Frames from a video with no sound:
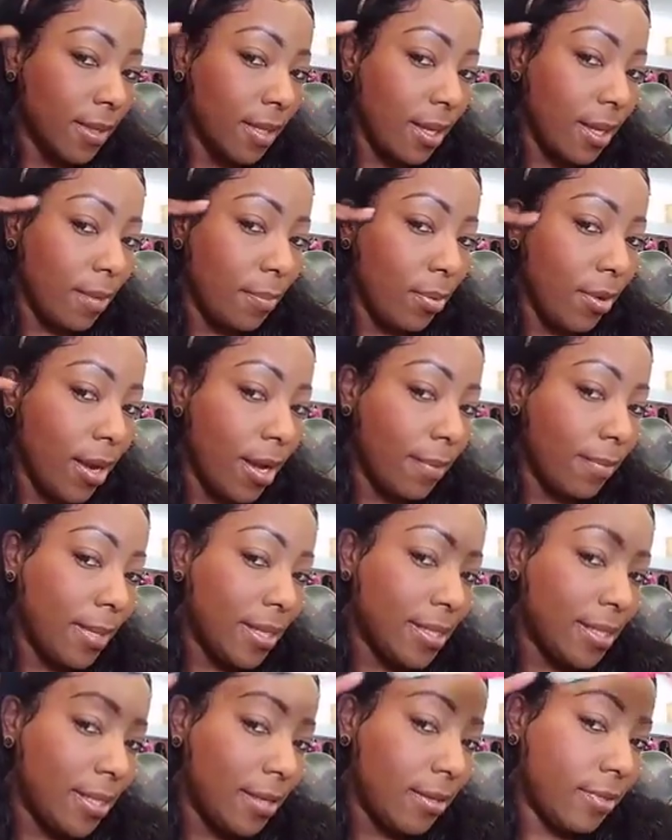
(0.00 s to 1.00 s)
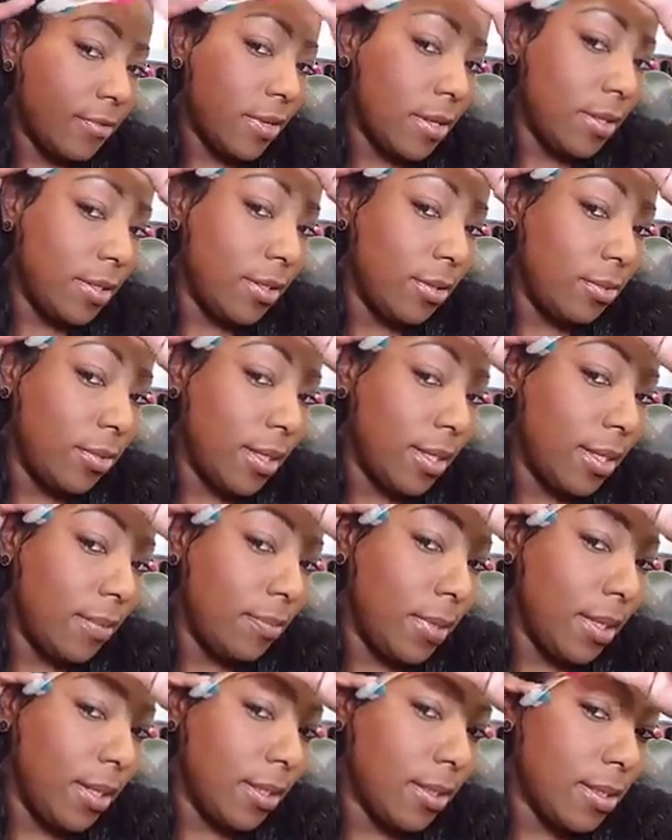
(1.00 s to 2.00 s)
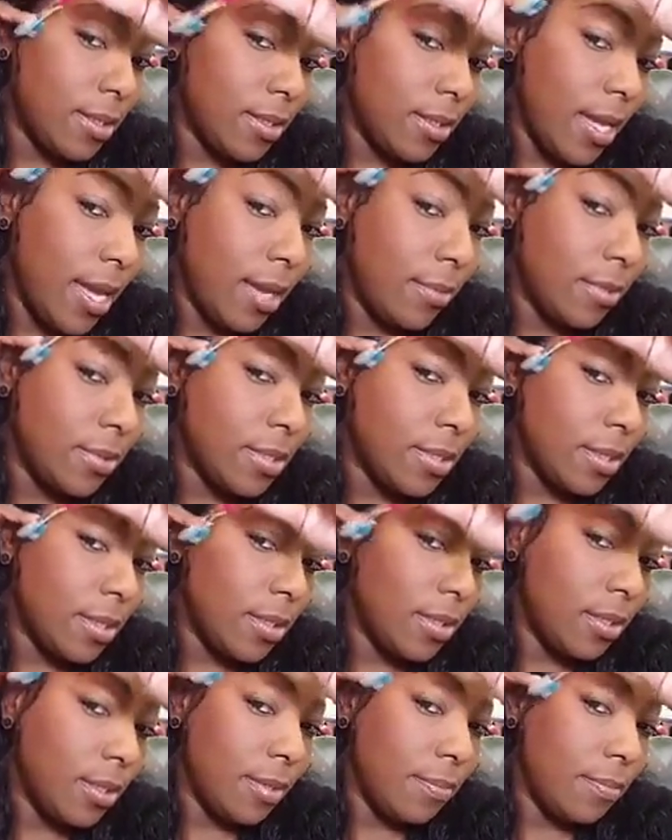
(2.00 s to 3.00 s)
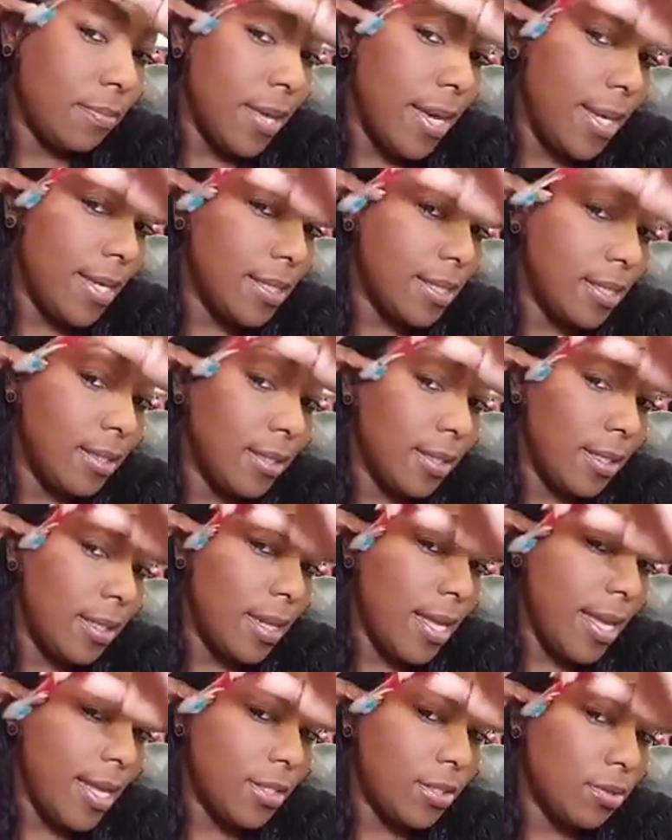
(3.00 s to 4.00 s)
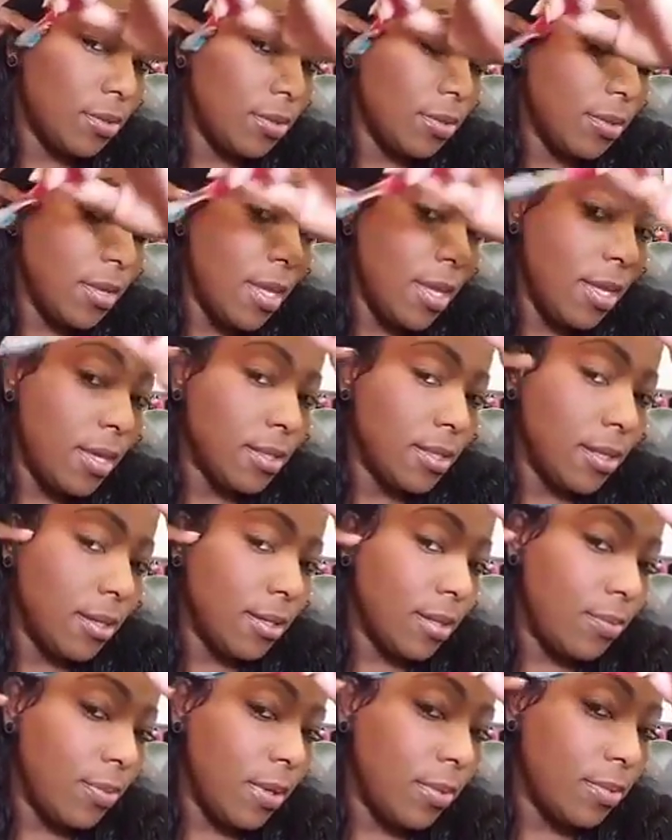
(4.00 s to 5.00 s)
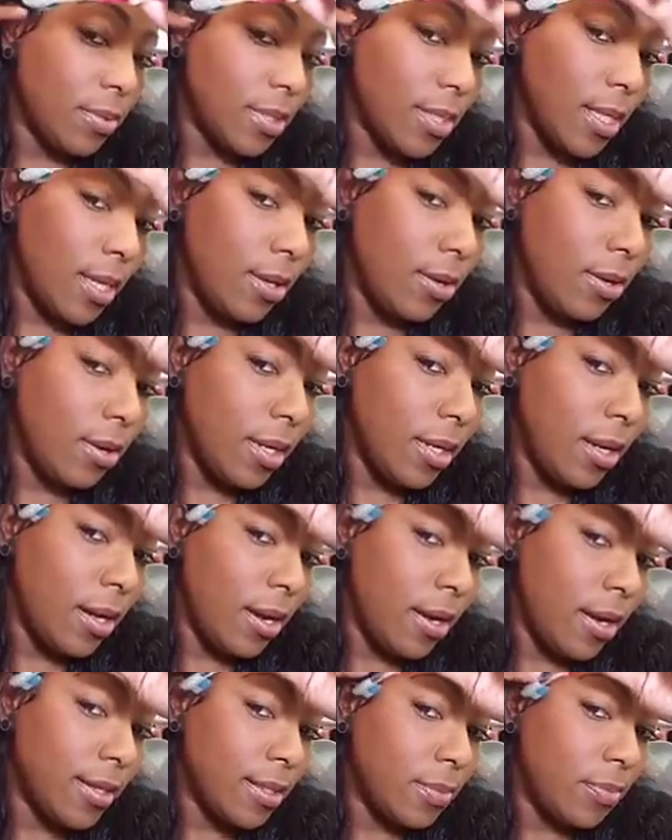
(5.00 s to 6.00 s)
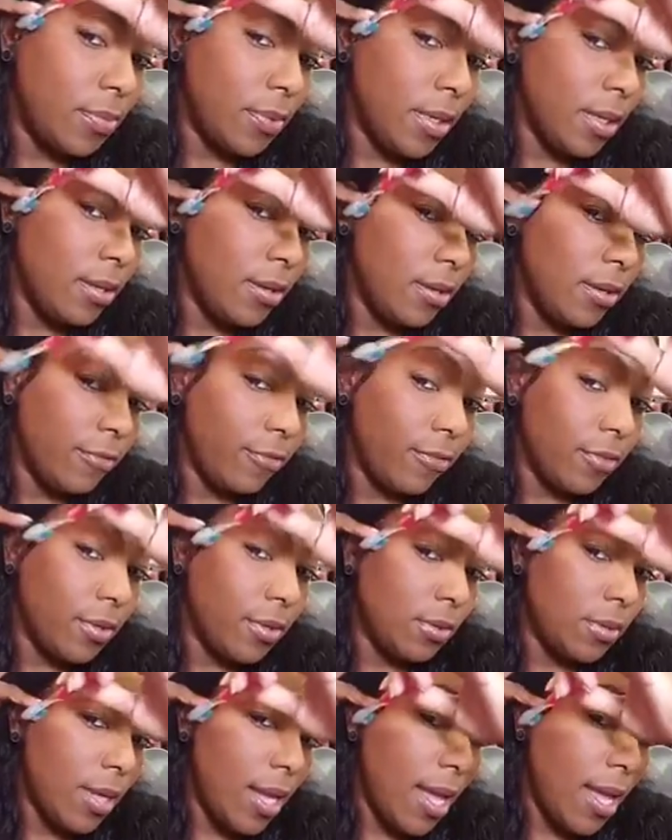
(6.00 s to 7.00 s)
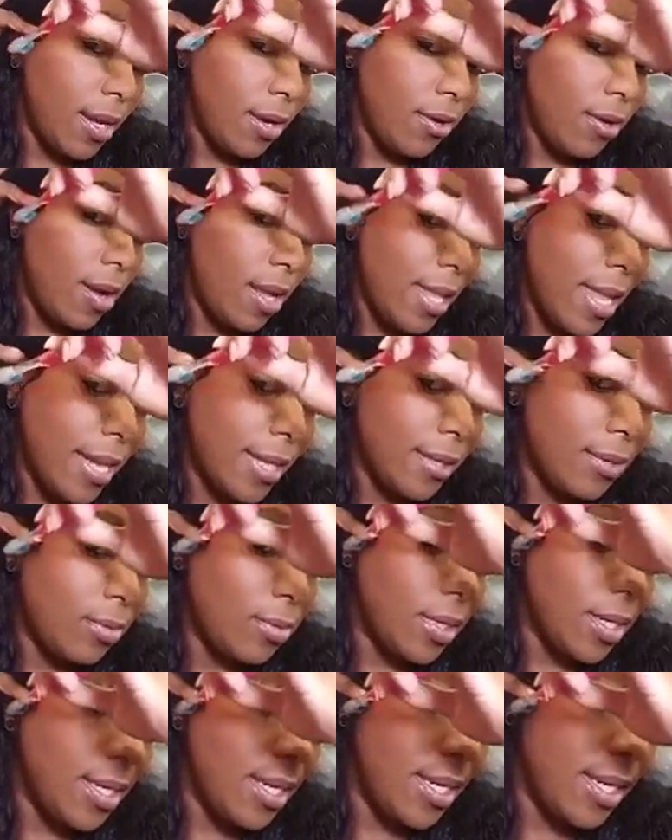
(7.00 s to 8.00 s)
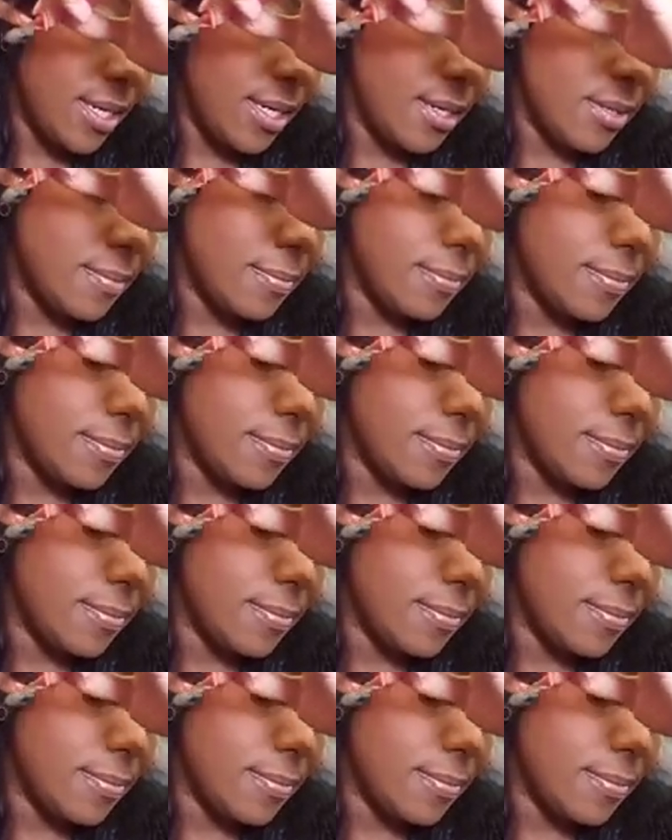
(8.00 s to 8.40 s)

I pride myself on your wig being able to look amazingly natural, so that people say, girl, your hair is beautiful. Not, girl, I like your wig.